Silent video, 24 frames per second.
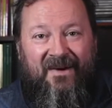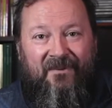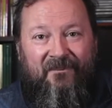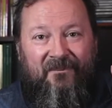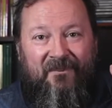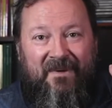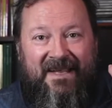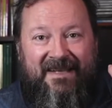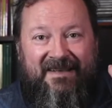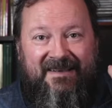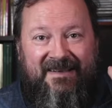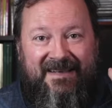
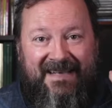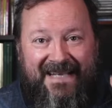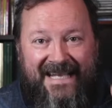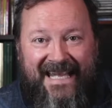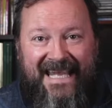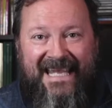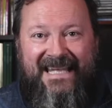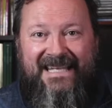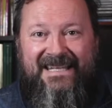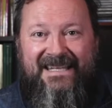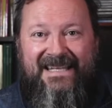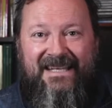with a
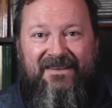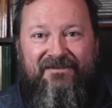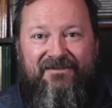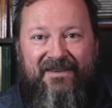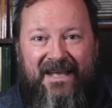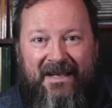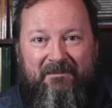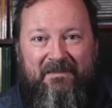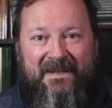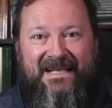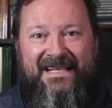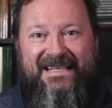native
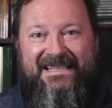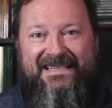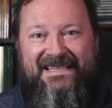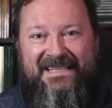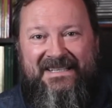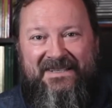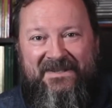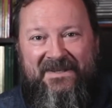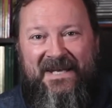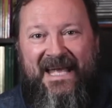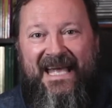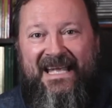ability
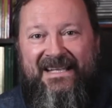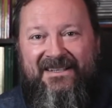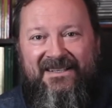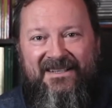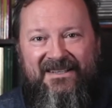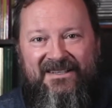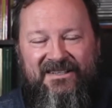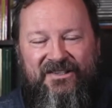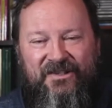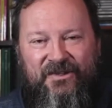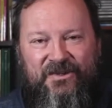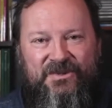to
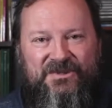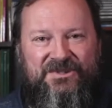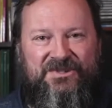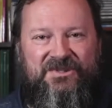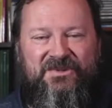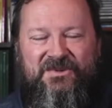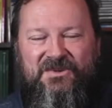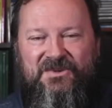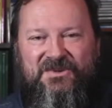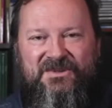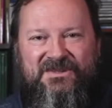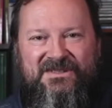handle those
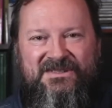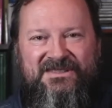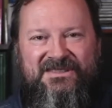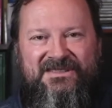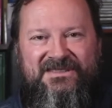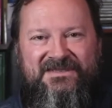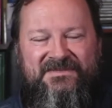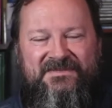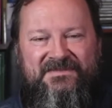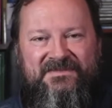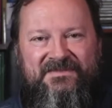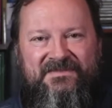tools.
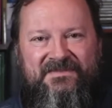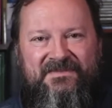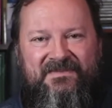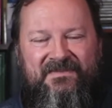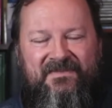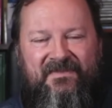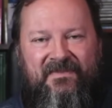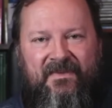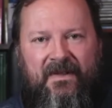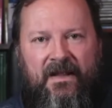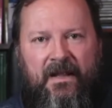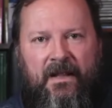
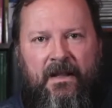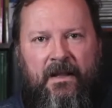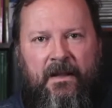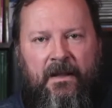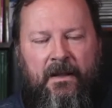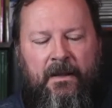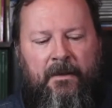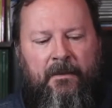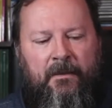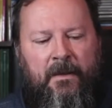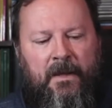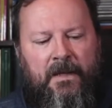
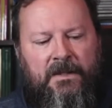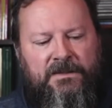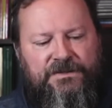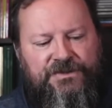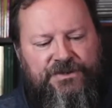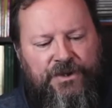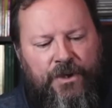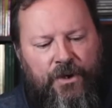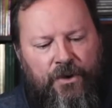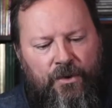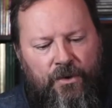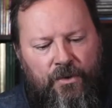
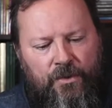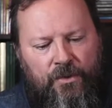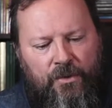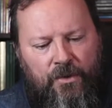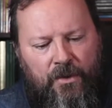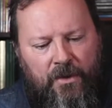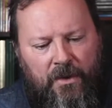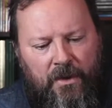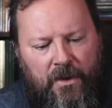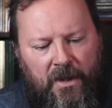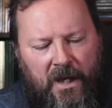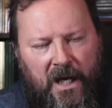So,
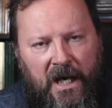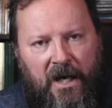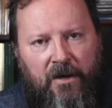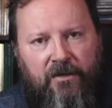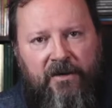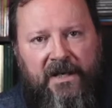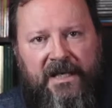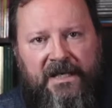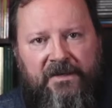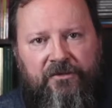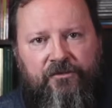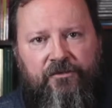
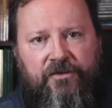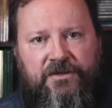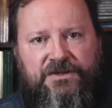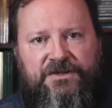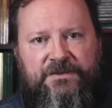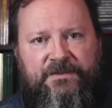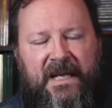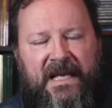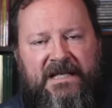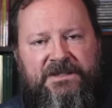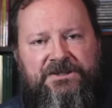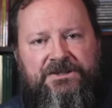our
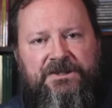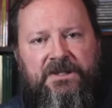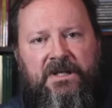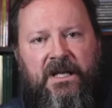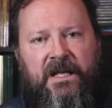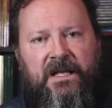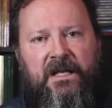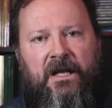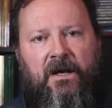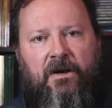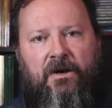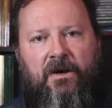introspection
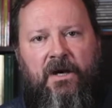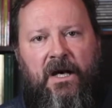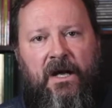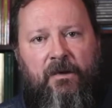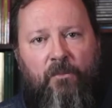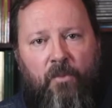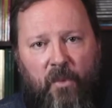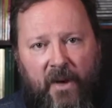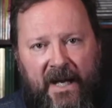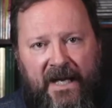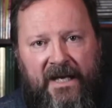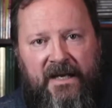and our
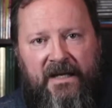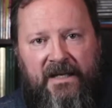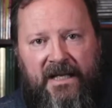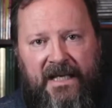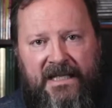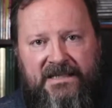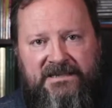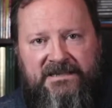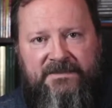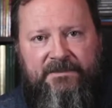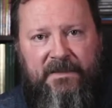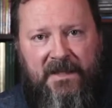
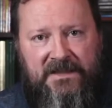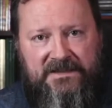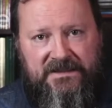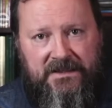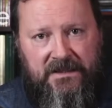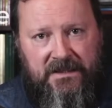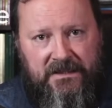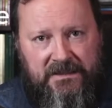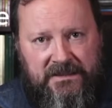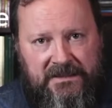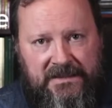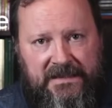awareness must
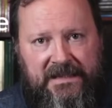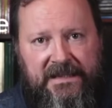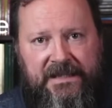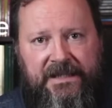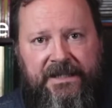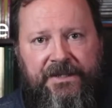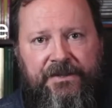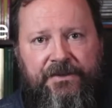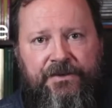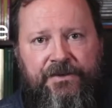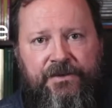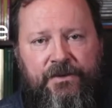
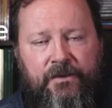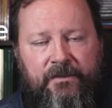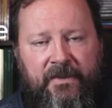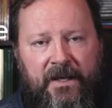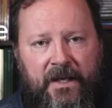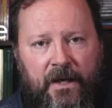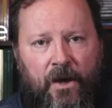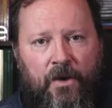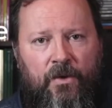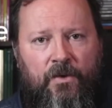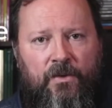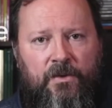continue to be
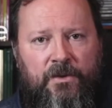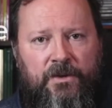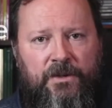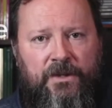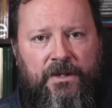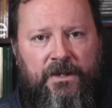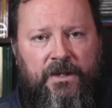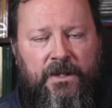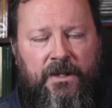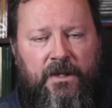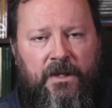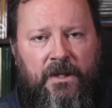honed